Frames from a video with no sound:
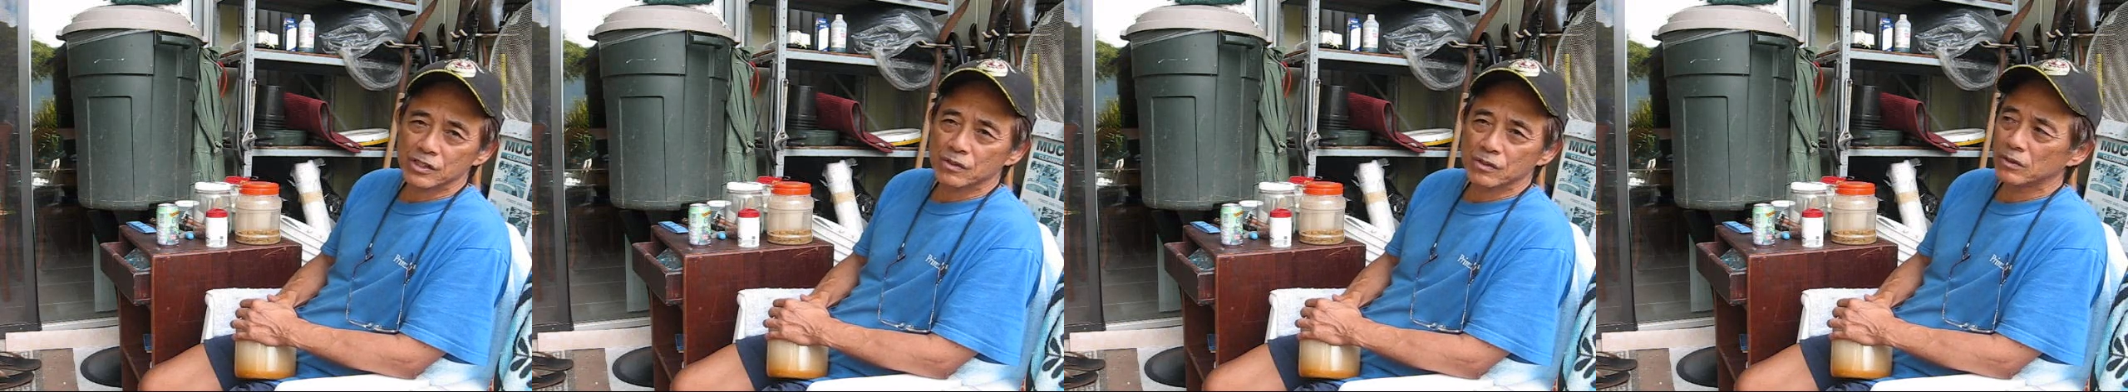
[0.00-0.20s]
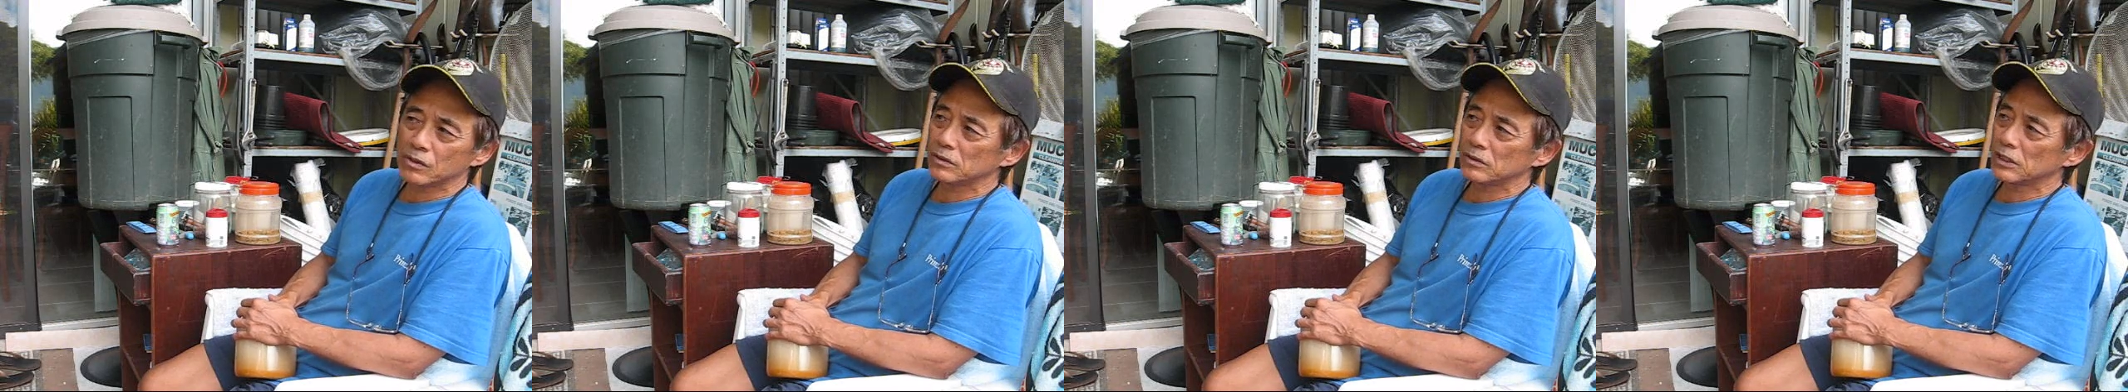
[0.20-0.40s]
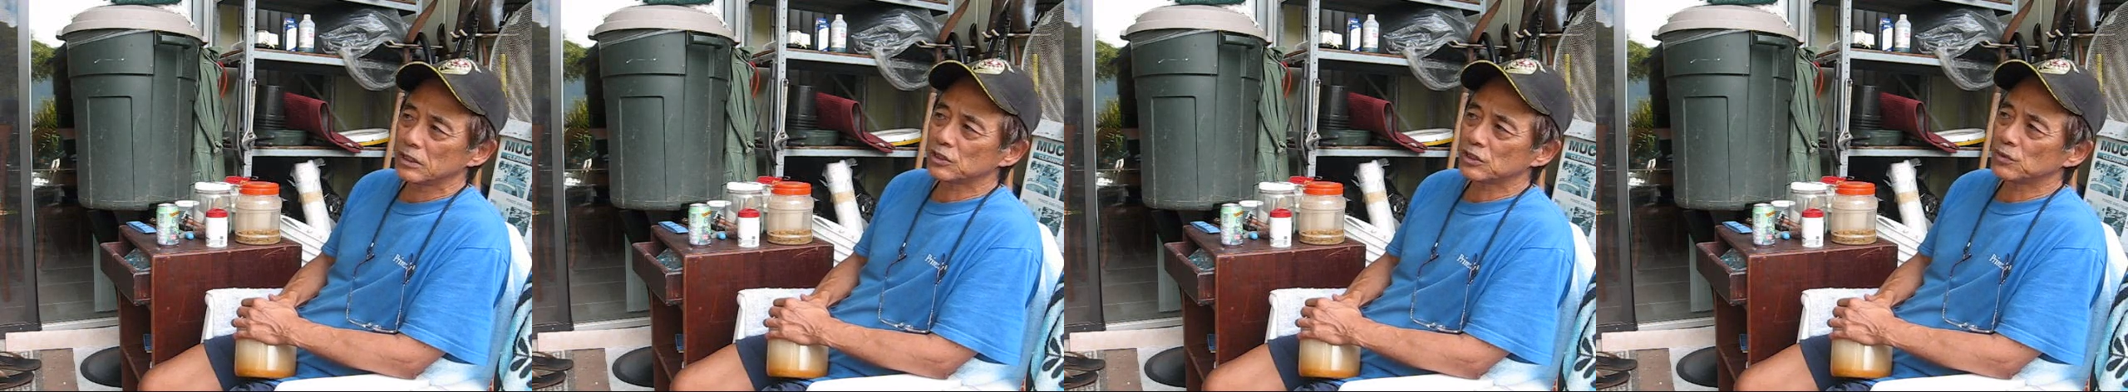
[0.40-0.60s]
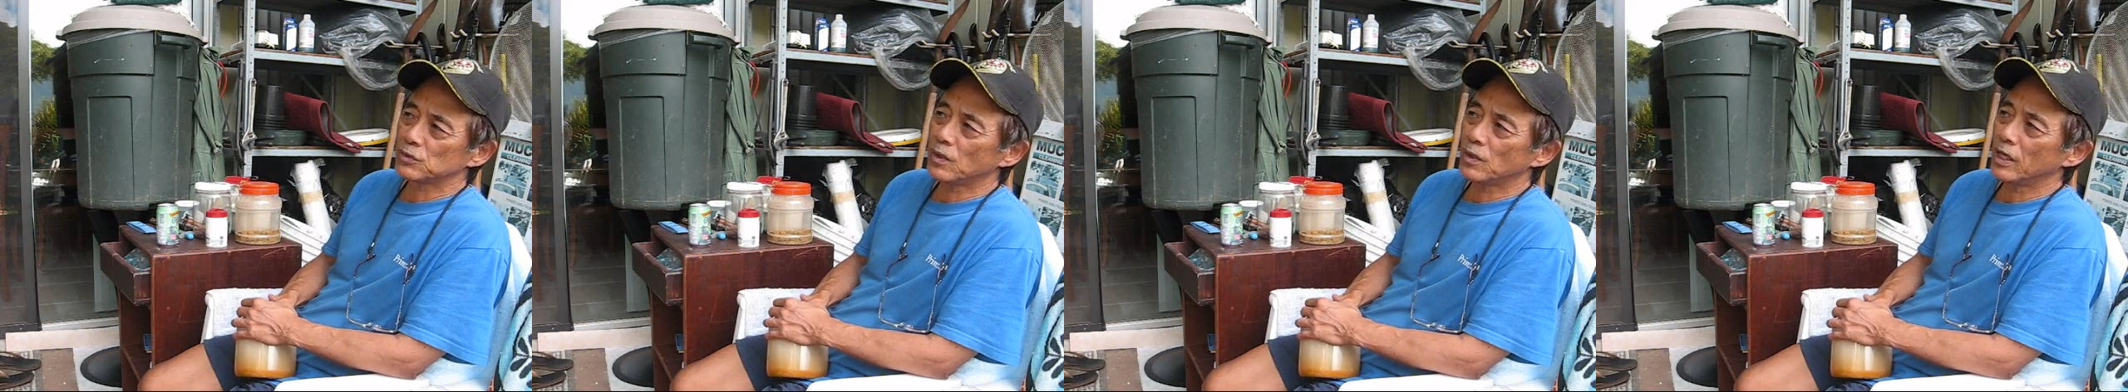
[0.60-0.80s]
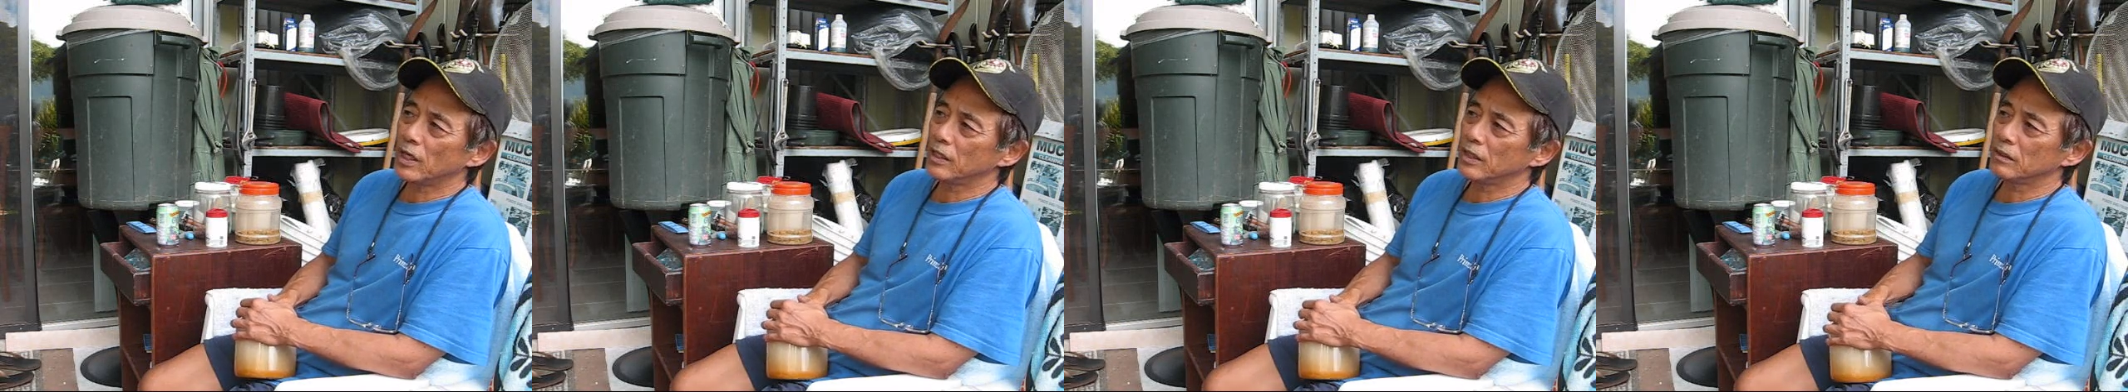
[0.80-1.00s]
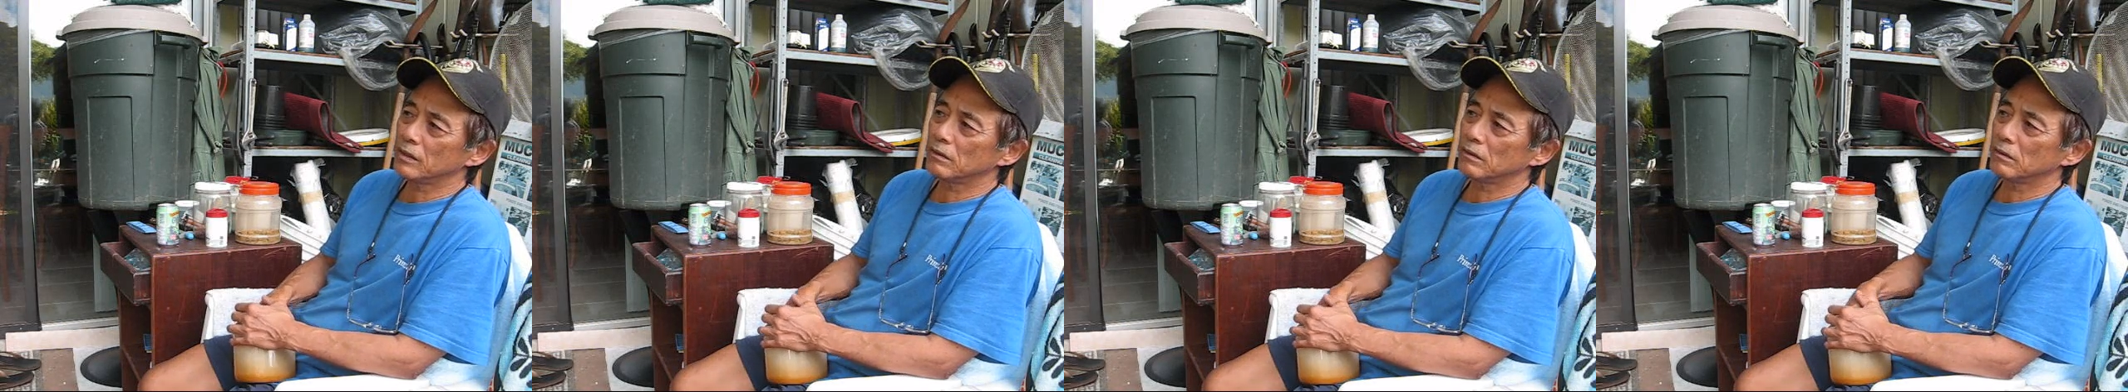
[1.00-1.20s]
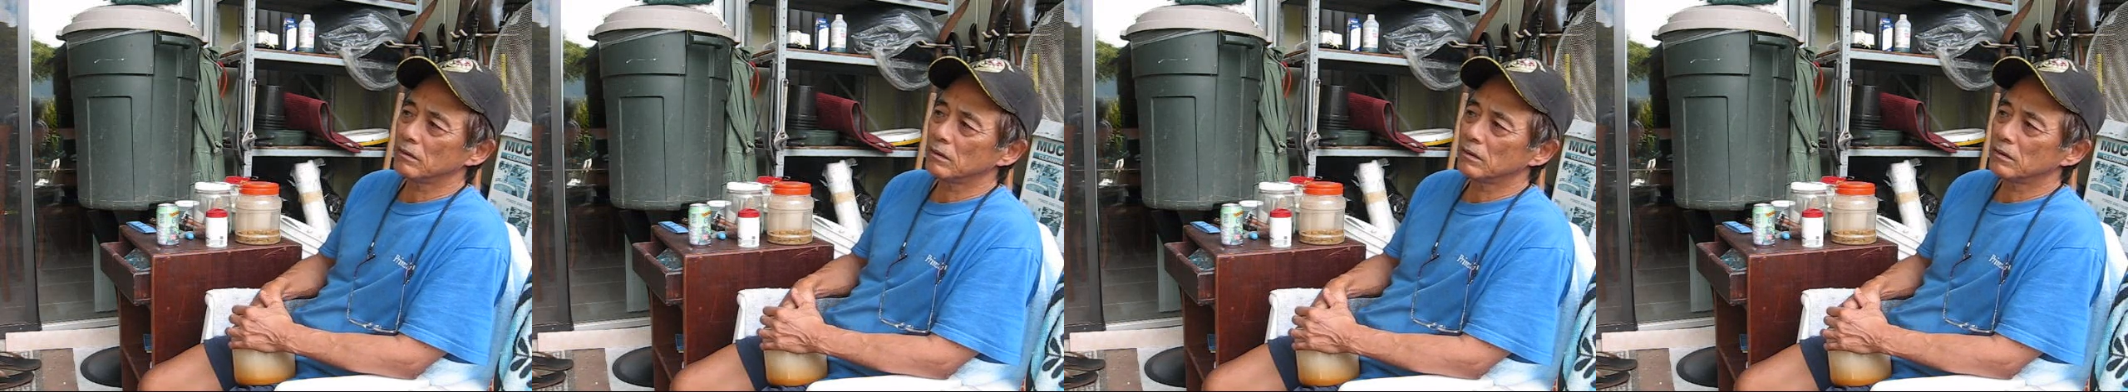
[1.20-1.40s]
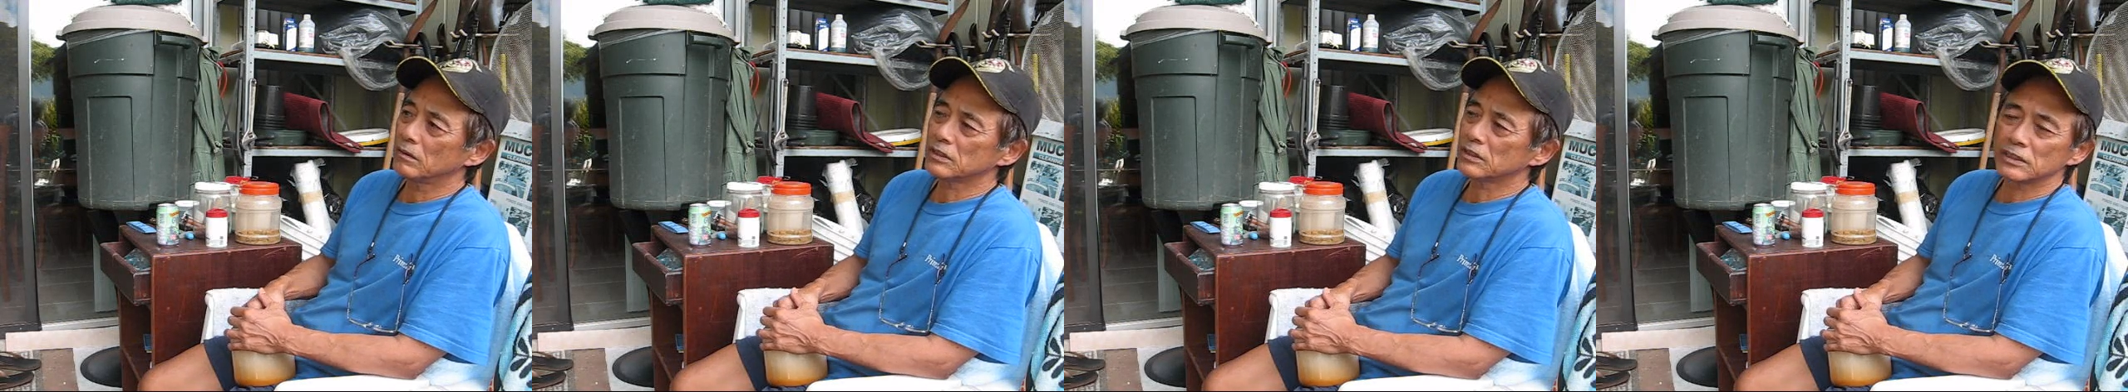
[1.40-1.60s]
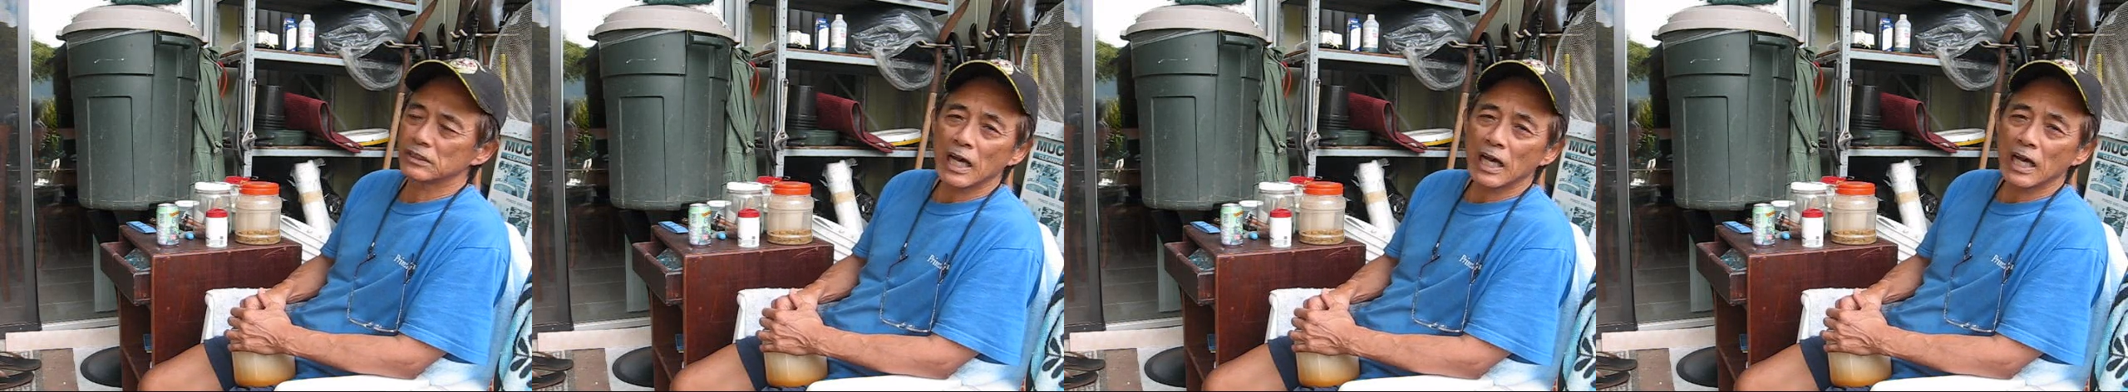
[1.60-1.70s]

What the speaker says: so that's why the